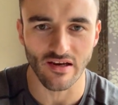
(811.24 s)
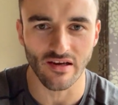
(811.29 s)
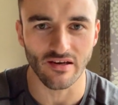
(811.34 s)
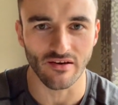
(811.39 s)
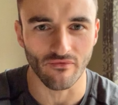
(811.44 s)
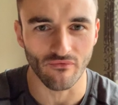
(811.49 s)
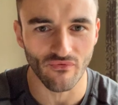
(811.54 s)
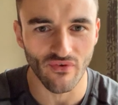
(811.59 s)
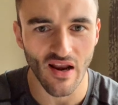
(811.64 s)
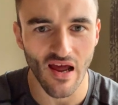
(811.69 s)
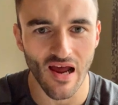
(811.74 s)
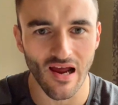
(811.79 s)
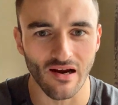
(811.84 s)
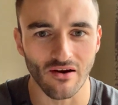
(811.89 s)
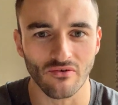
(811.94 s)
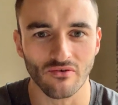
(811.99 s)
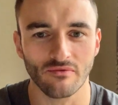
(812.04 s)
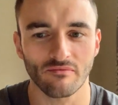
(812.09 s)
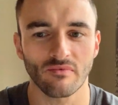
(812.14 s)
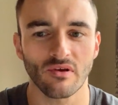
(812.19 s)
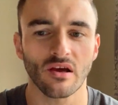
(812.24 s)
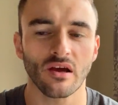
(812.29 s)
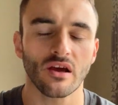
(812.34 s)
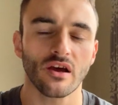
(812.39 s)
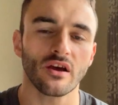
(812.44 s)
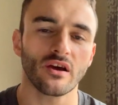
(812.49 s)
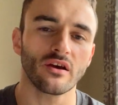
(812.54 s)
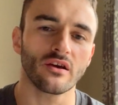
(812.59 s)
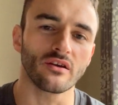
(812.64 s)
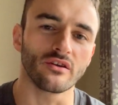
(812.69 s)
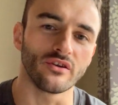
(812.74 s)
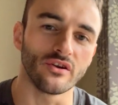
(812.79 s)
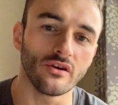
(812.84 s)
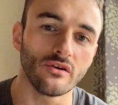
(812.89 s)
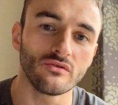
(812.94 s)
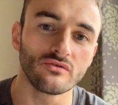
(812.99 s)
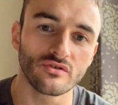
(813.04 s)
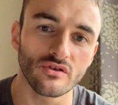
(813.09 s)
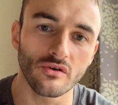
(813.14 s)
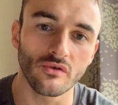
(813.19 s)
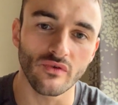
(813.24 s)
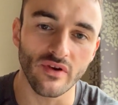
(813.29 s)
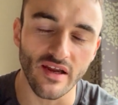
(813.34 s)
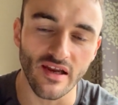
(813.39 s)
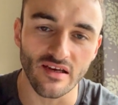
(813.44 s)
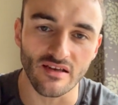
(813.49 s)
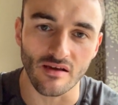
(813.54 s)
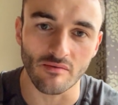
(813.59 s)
you're flat out, you do need